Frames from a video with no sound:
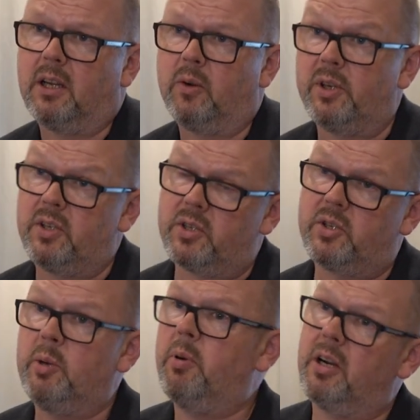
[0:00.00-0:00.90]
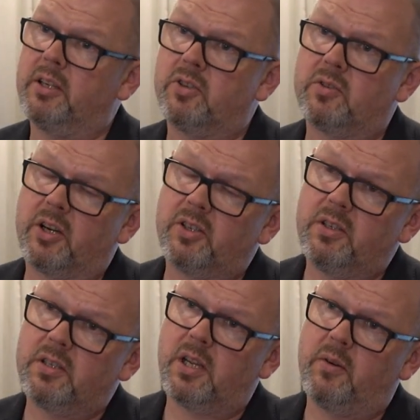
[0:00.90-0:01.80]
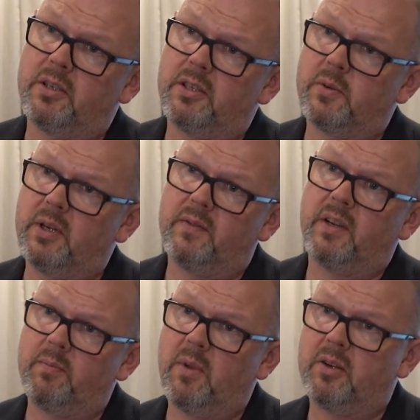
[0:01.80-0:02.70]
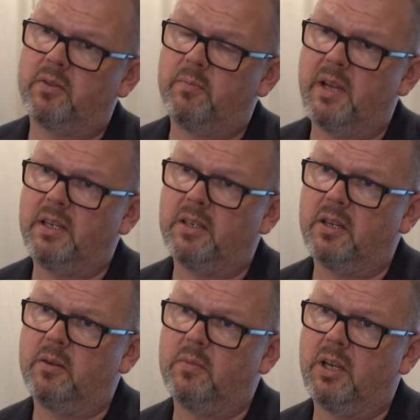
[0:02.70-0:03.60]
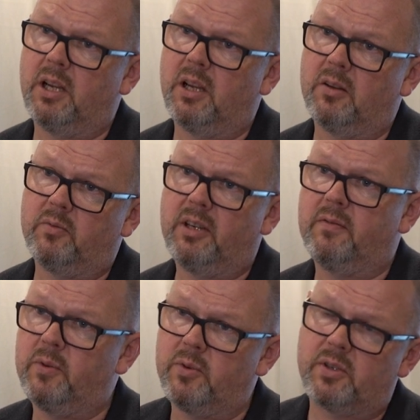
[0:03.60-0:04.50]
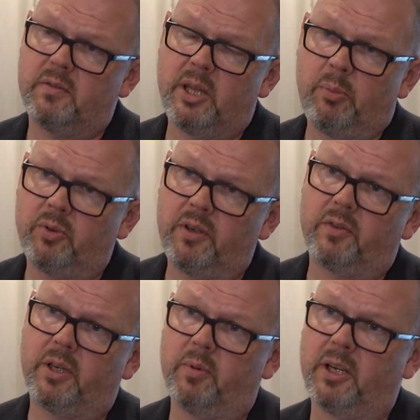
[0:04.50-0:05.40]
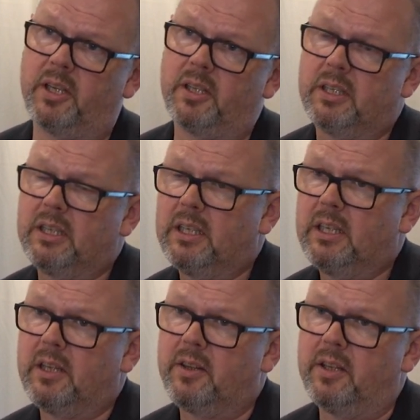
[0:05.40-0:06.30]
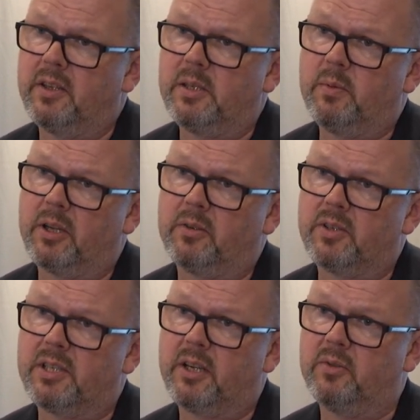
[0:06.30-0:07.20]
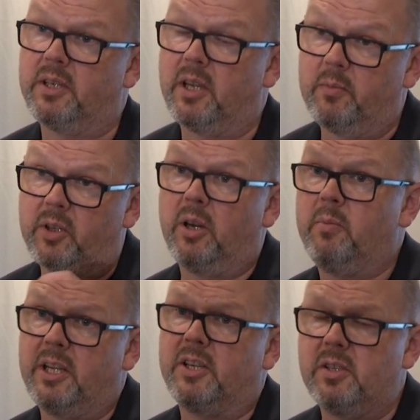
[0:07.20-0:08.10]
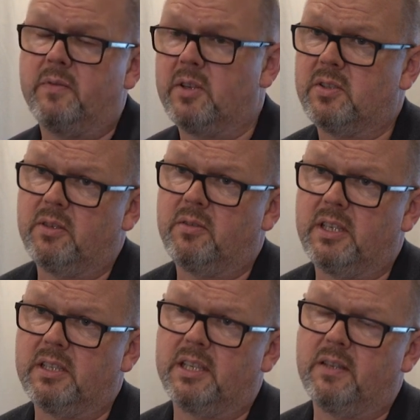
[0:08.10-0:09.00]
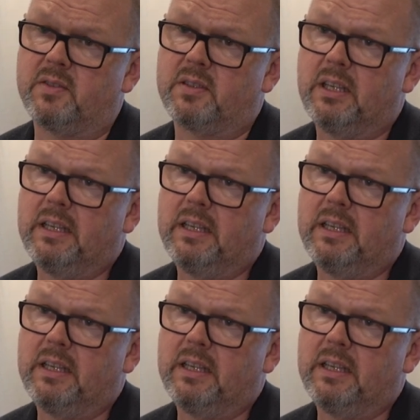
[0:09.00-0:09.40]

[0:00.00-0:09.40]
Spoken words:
which is a two-part construction. So it's a 25 micron main dome reinforced around the periphery by a 30 micron secondary dome. The combination of those two things gives